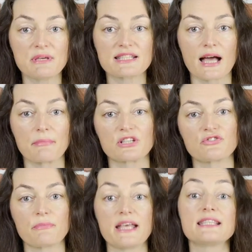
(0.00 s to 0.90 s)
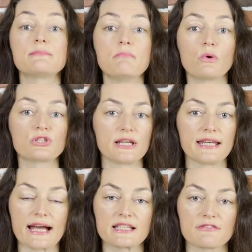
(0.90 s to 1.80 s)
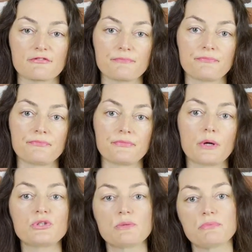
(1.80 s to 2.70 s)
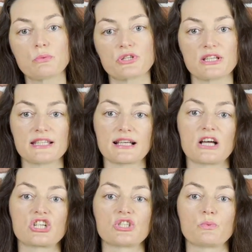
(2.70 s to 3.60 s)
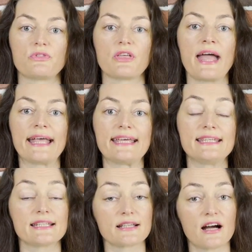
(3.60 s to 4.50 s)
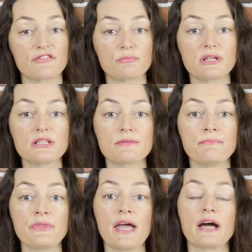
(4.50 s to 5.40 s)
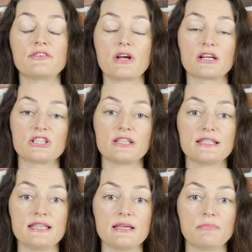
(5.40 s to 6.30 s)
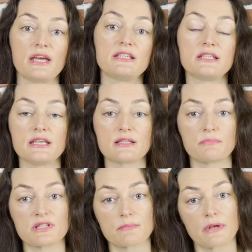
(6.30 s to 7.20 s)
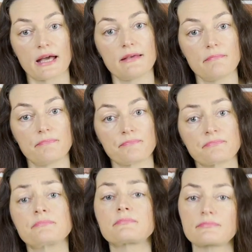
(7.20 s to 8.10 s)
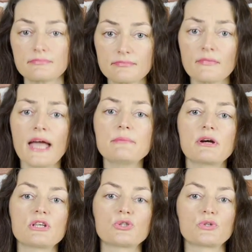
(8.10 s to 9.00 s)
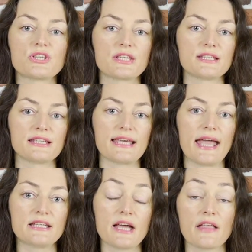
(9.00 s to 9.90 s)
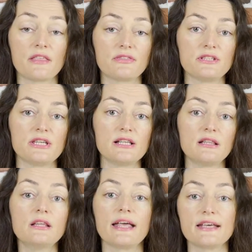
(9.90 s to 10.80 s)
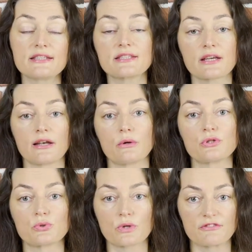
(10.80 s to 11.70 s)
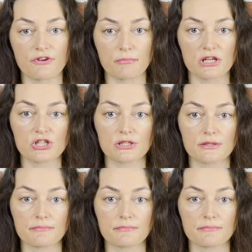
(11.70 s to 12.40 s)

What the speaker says: segment remains mostly inactive. OCP was in discussions with Indian government regarding DAP and TSP supply, and market sources indicate that the deal is close to confirmation.